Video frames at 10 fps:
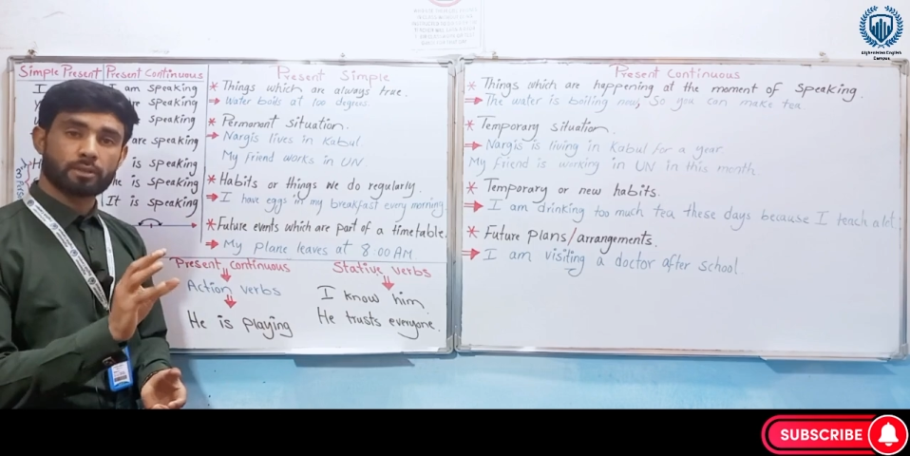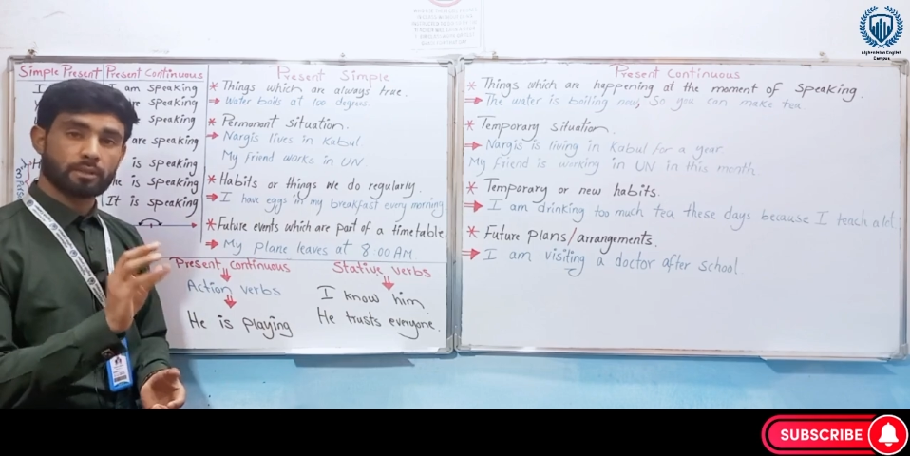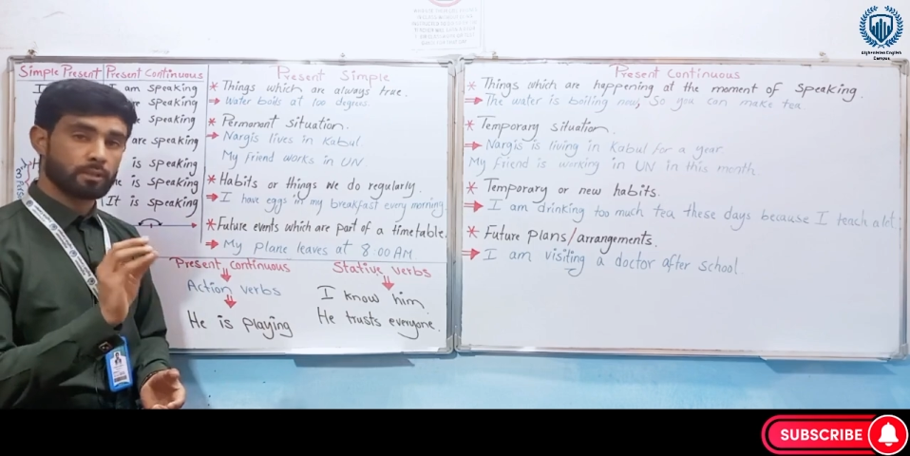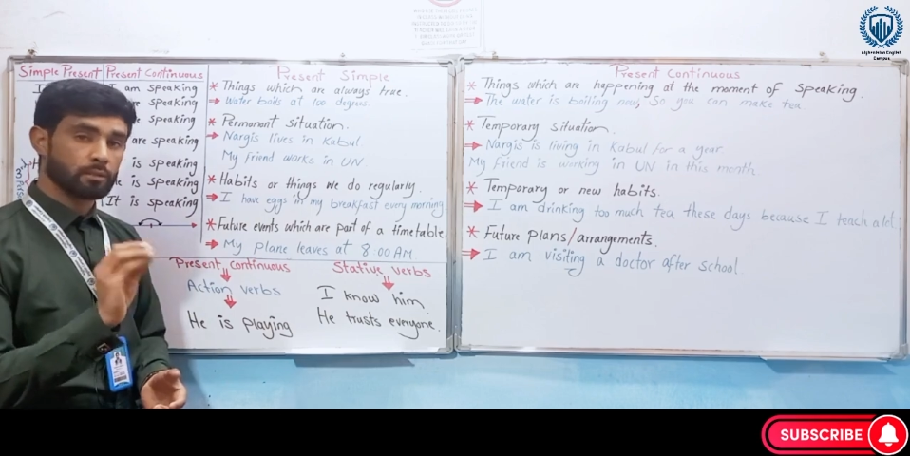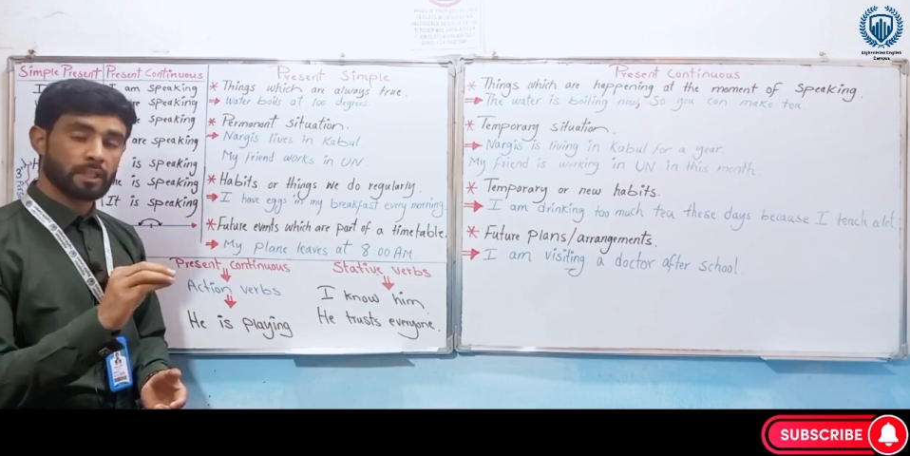
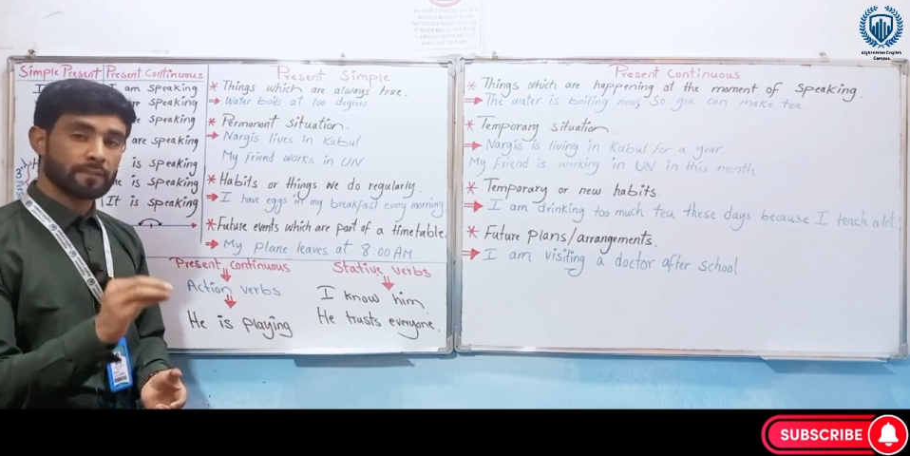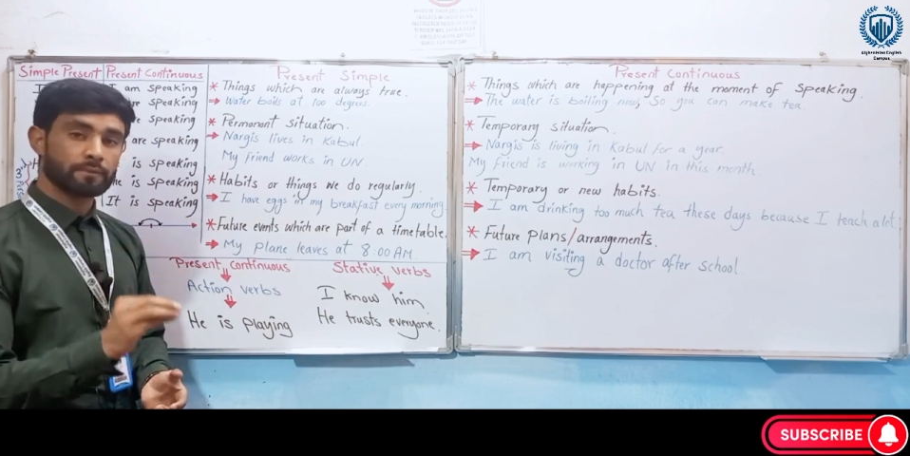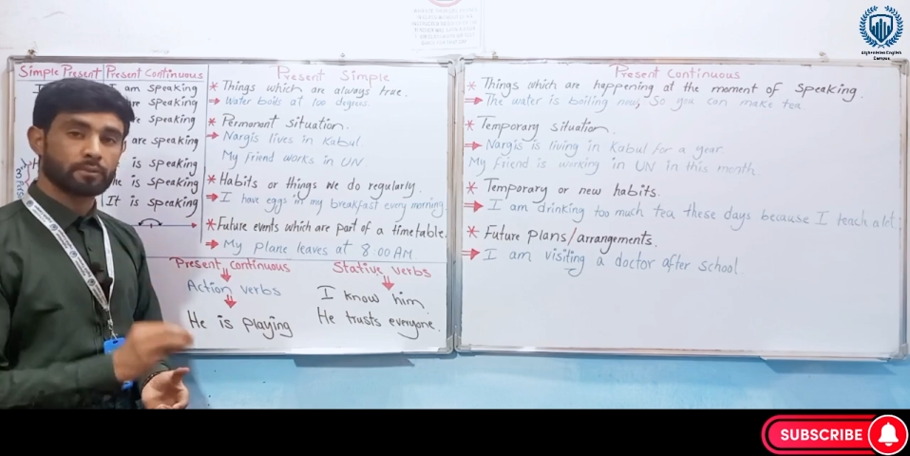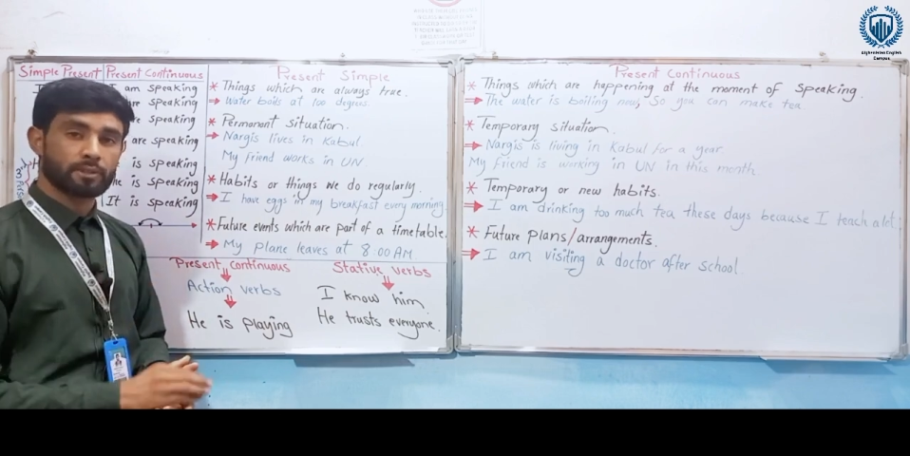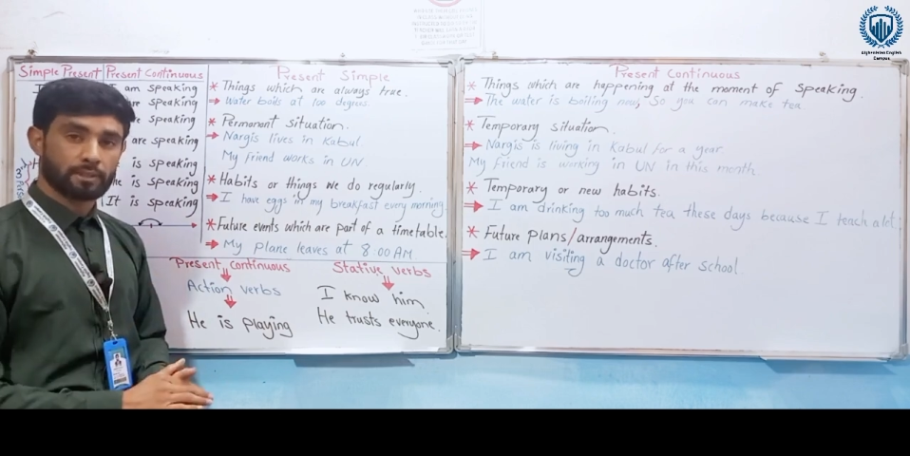you love
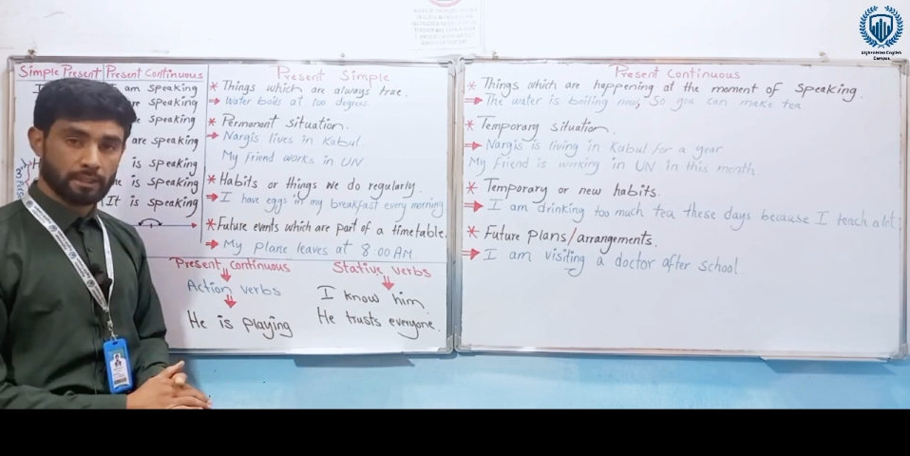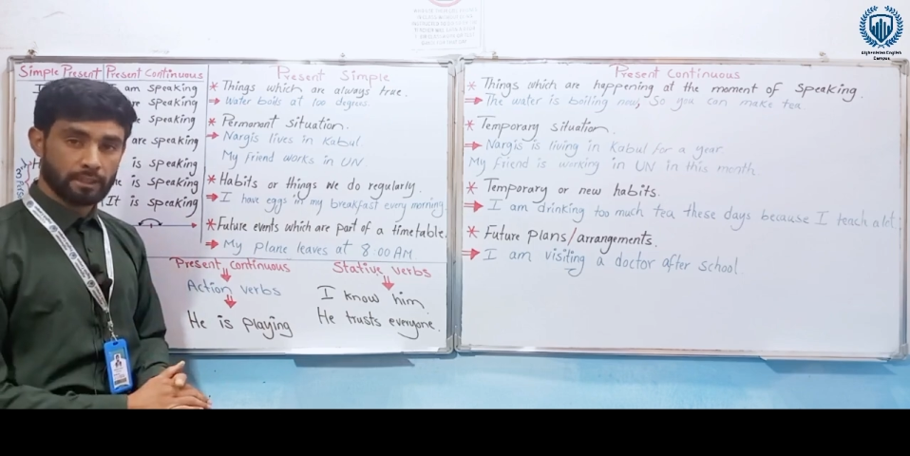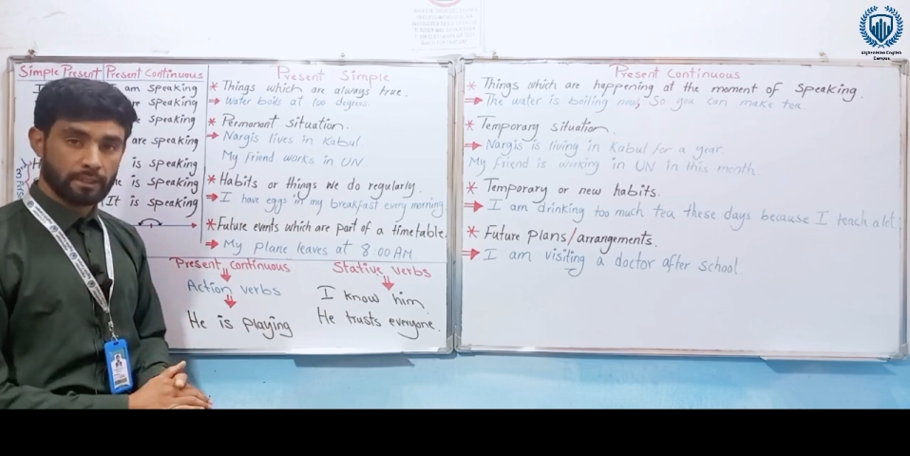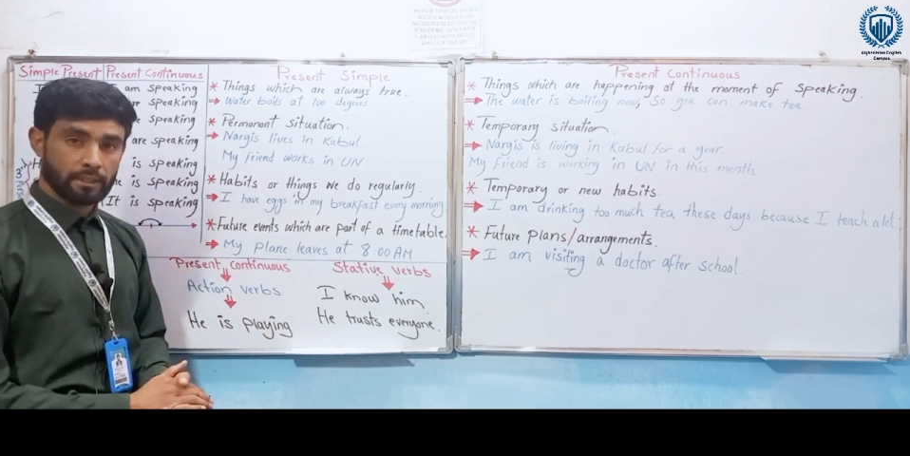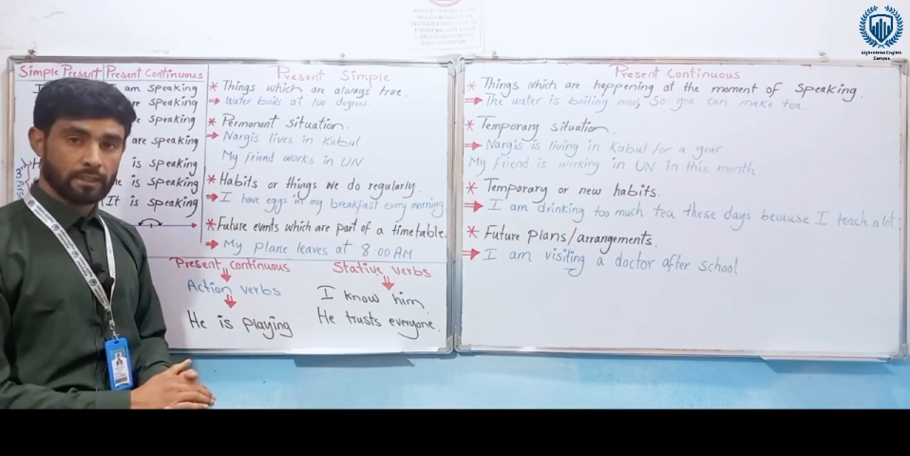to
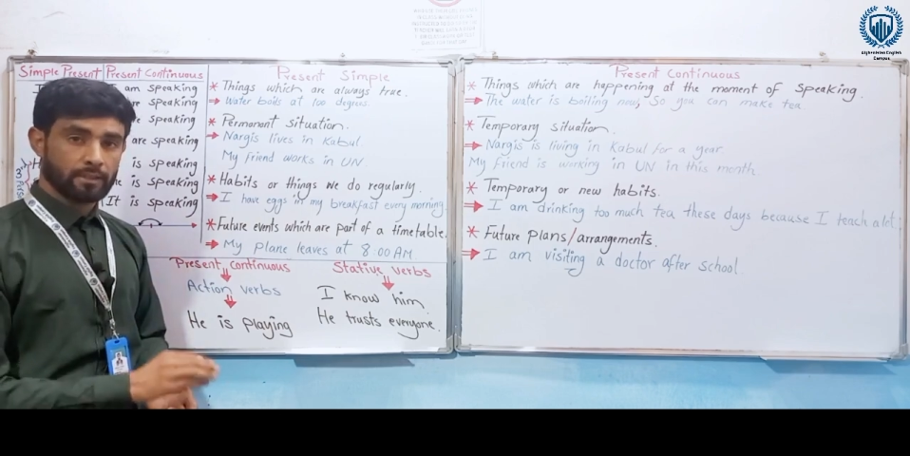stay